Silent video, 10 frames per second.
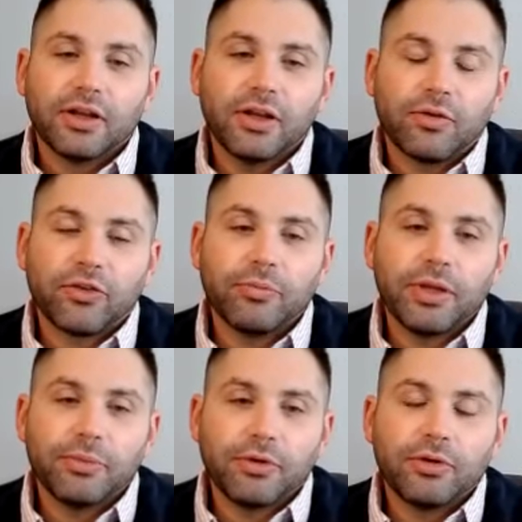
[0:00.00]
you know for some
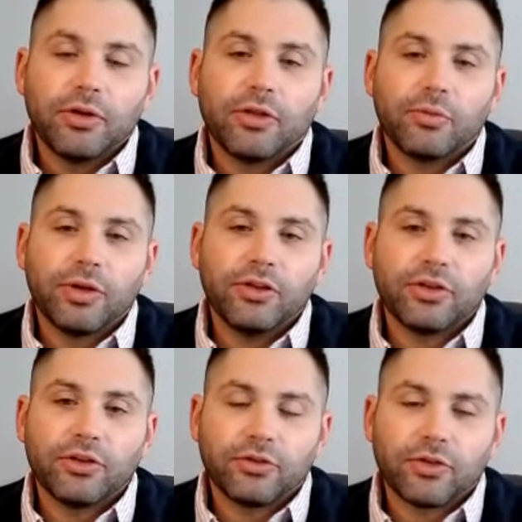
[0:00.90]
people the
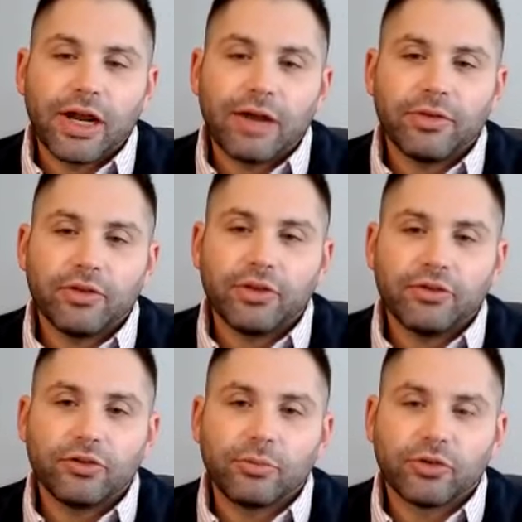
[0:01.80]
reasons for having those
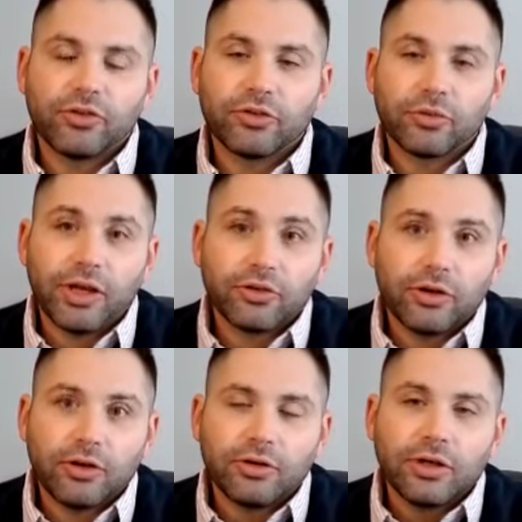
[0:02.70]
issues are more
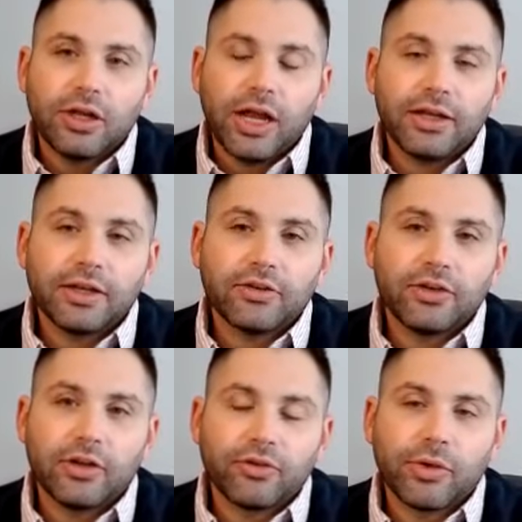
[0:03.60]
situational and you know mm-hmm.